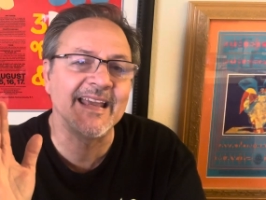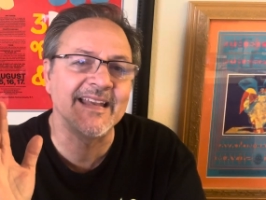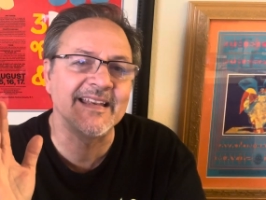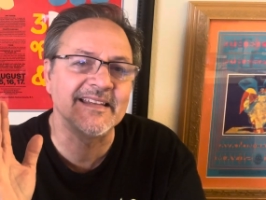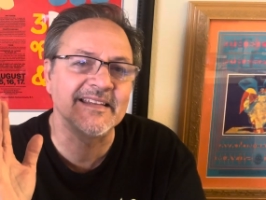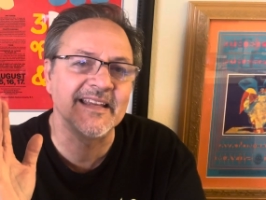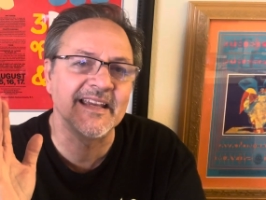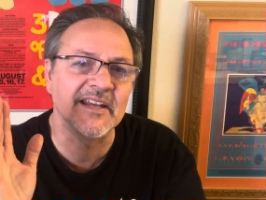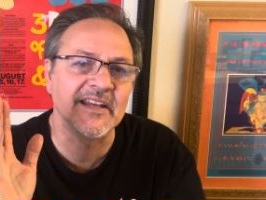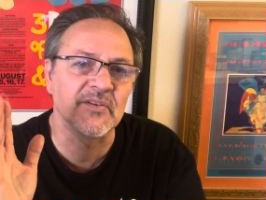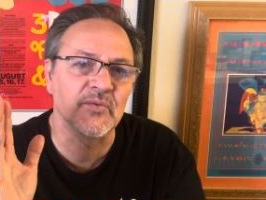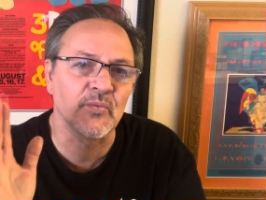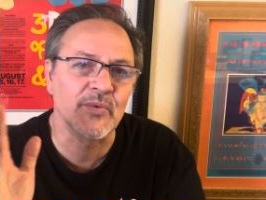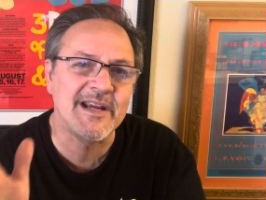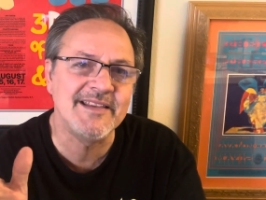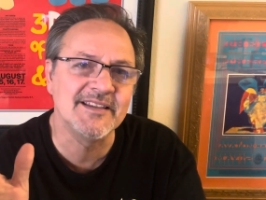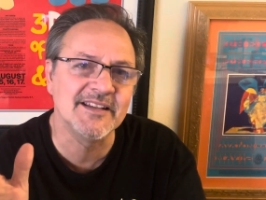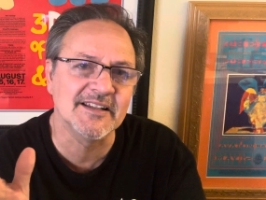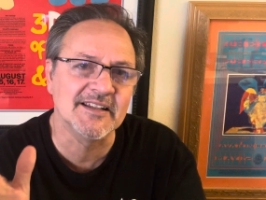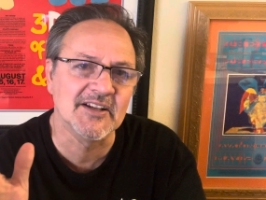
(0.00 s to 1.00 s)
and
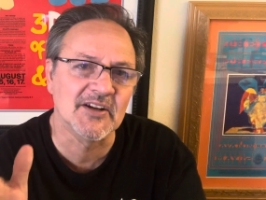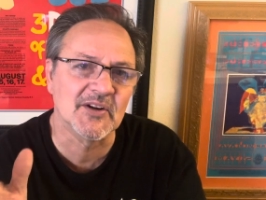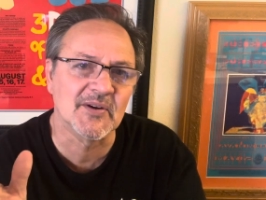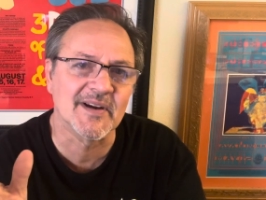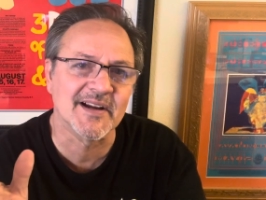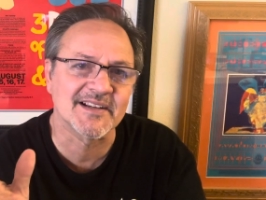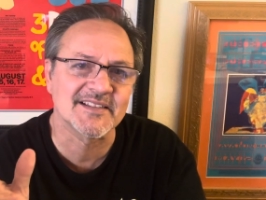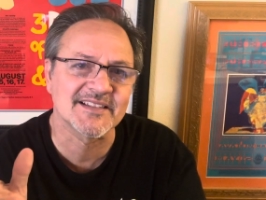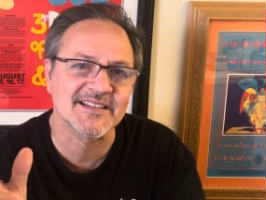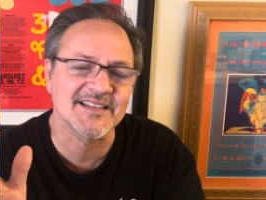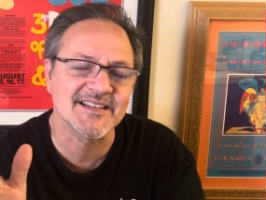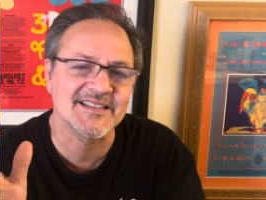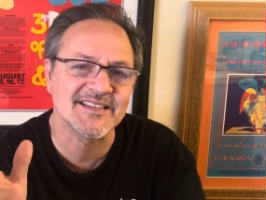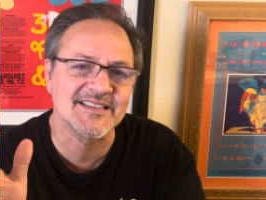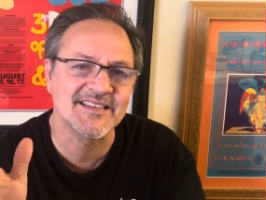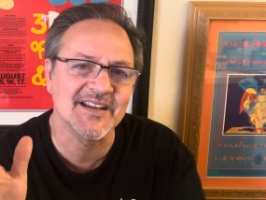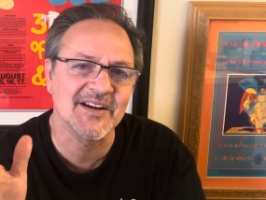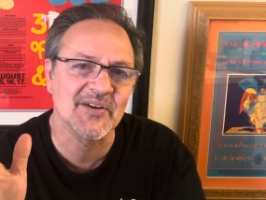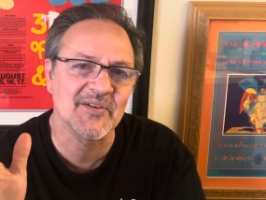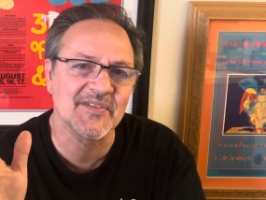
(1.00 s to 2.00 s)
read the lyrics, because
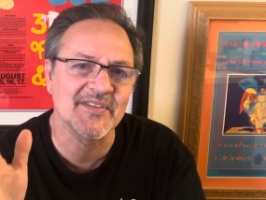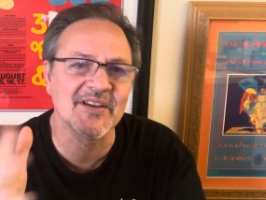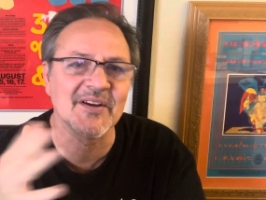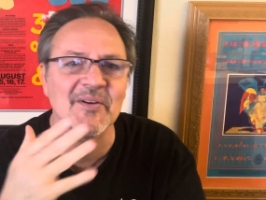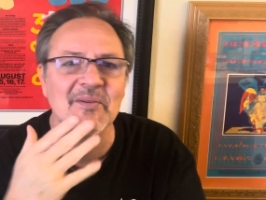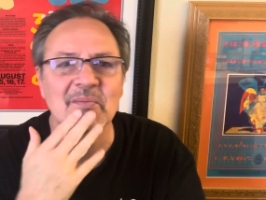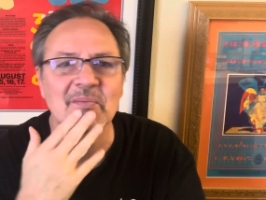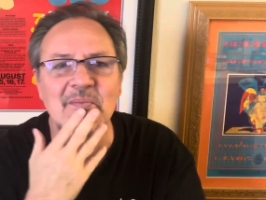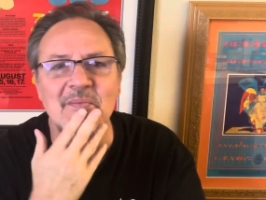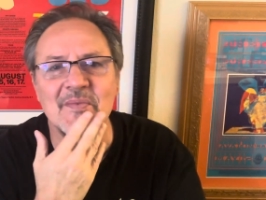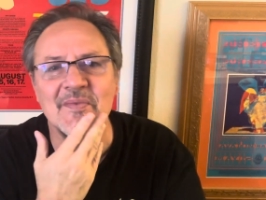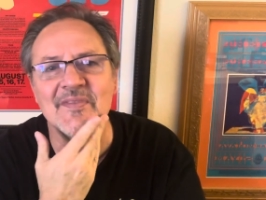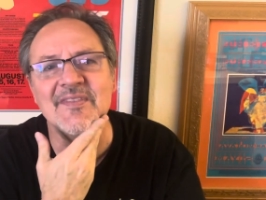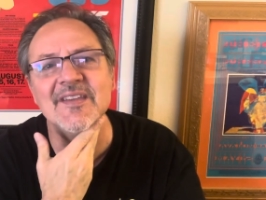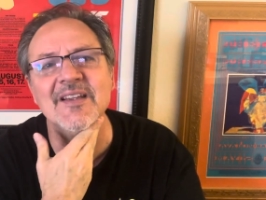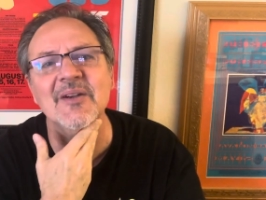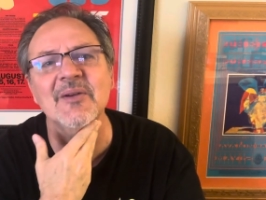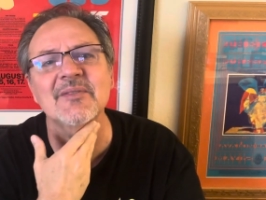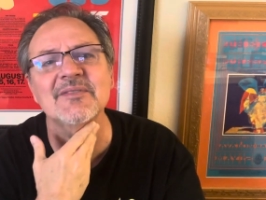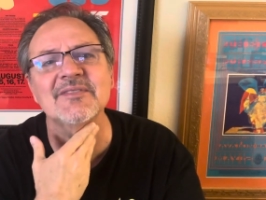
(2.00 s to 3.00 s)

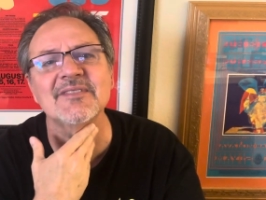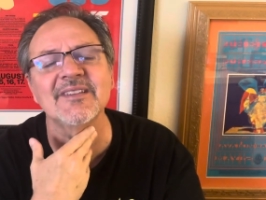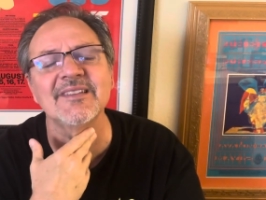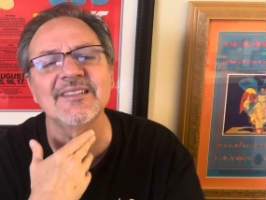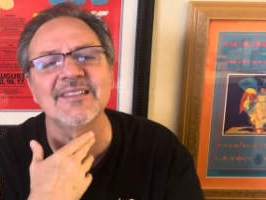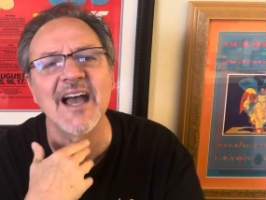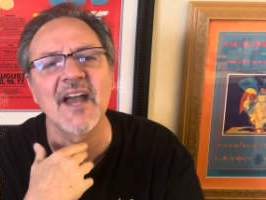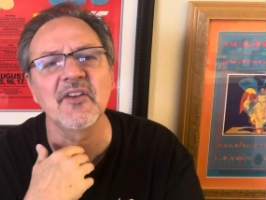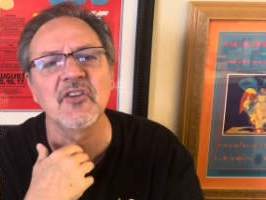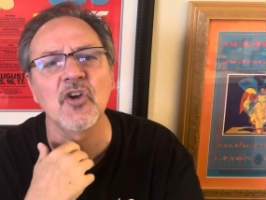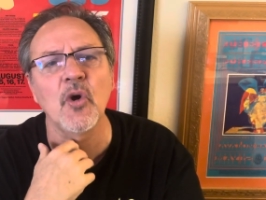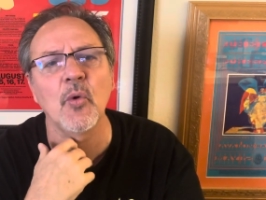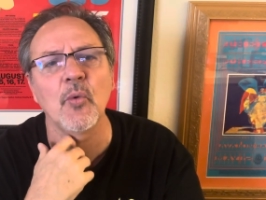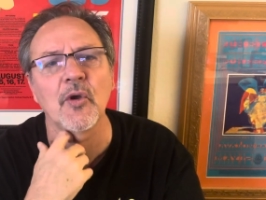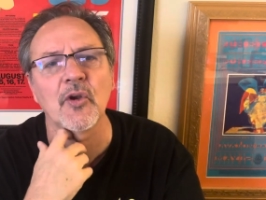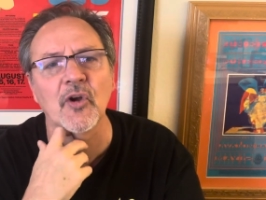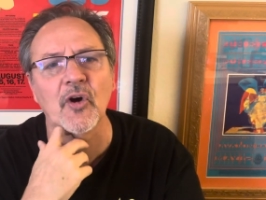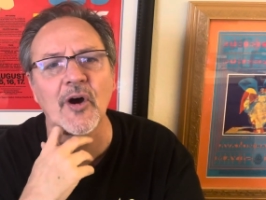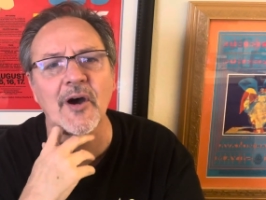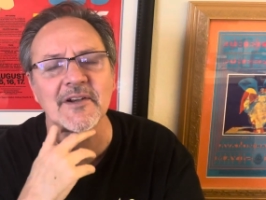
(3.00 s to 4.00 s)
there's a lot
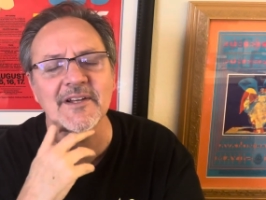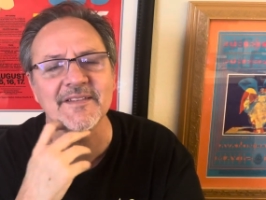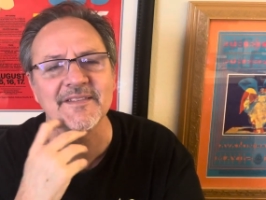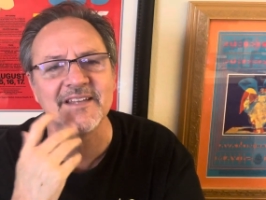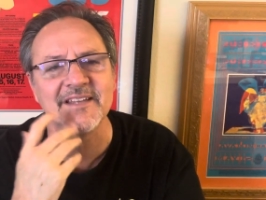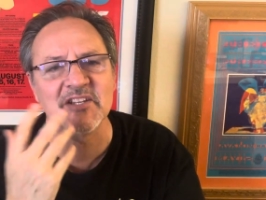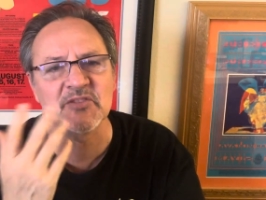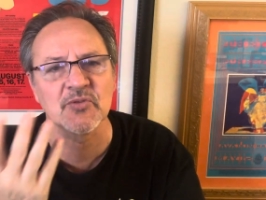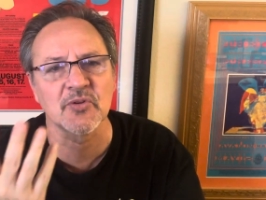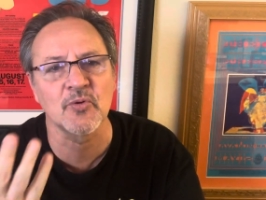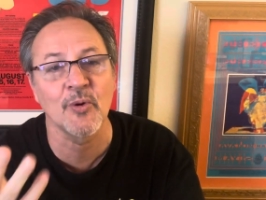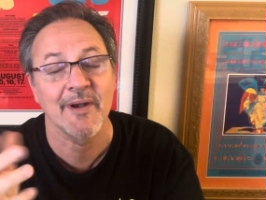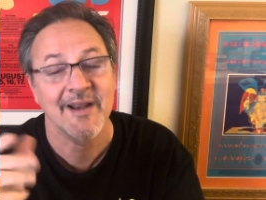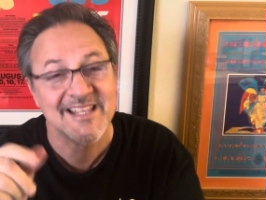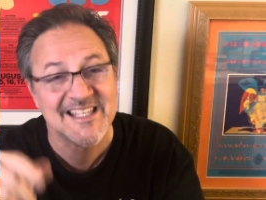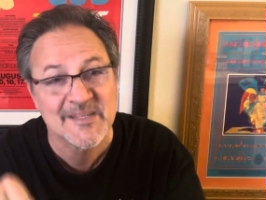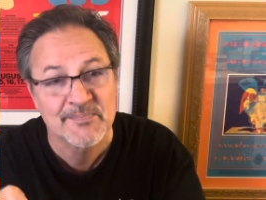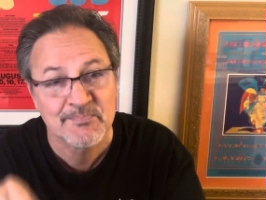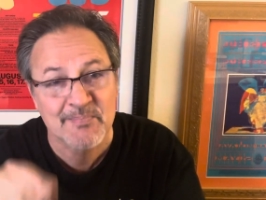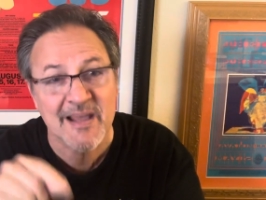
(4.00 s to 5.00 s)
going on in these
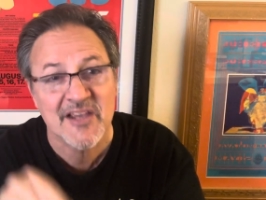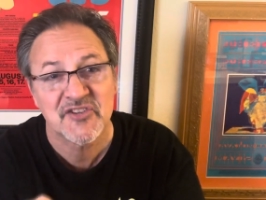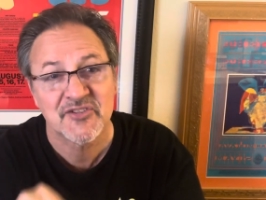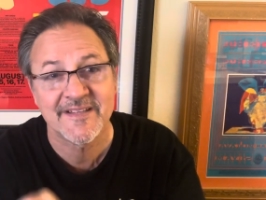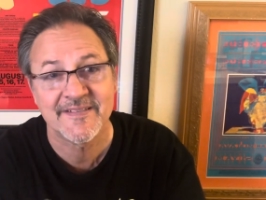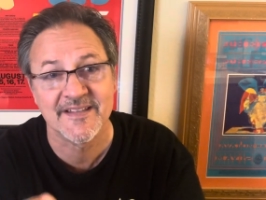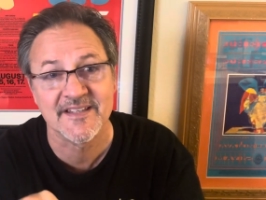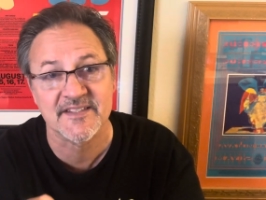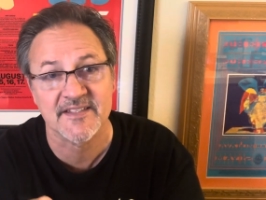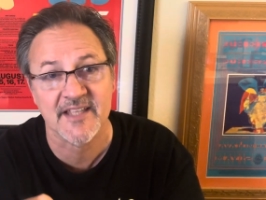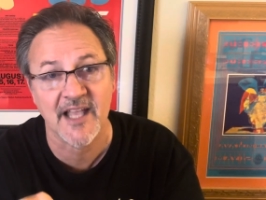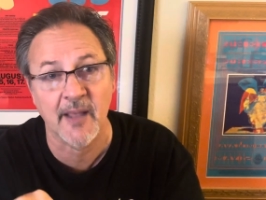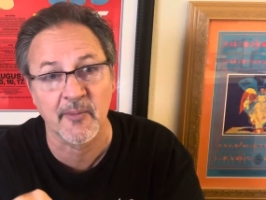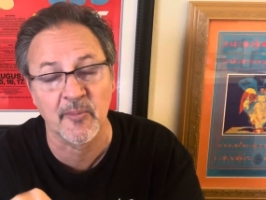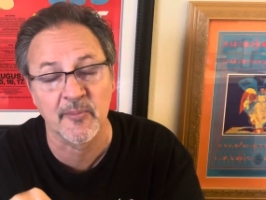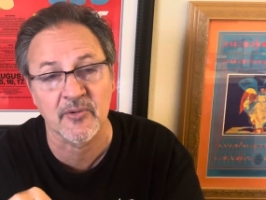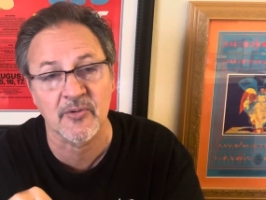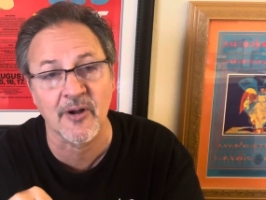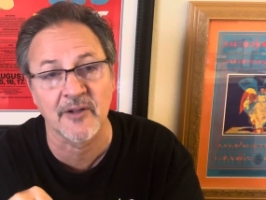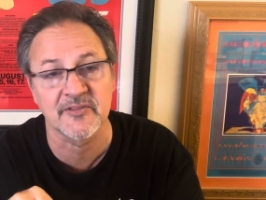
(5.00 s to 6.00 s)
recordings, especially this
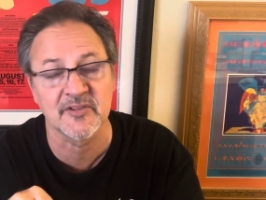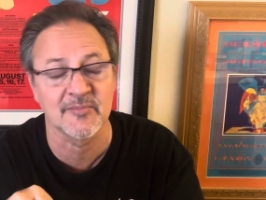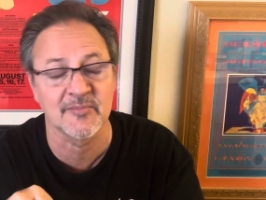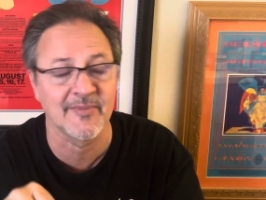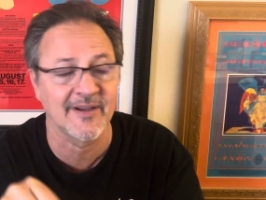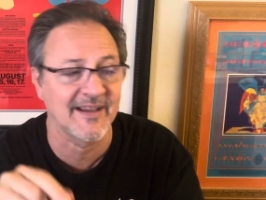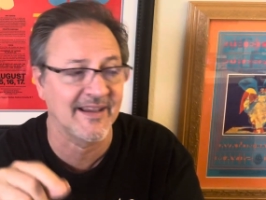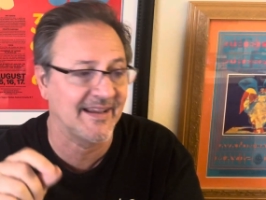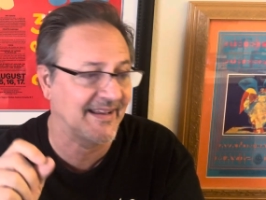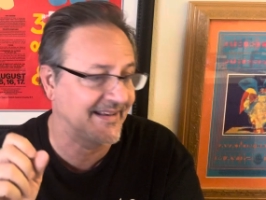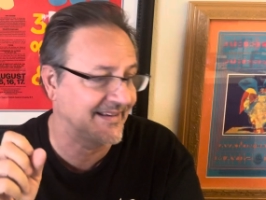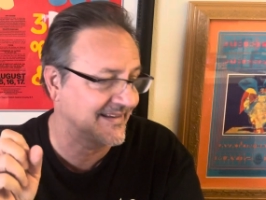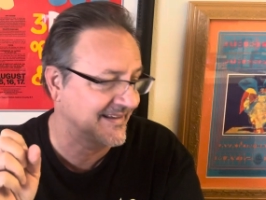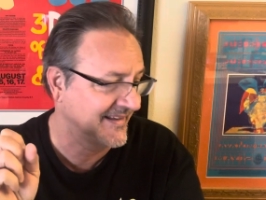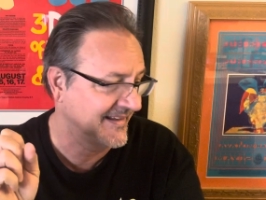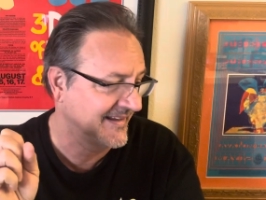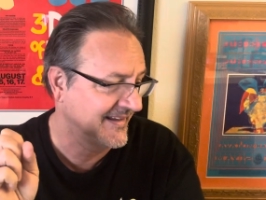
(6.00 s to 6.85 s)
album, Crawled Into My Hand,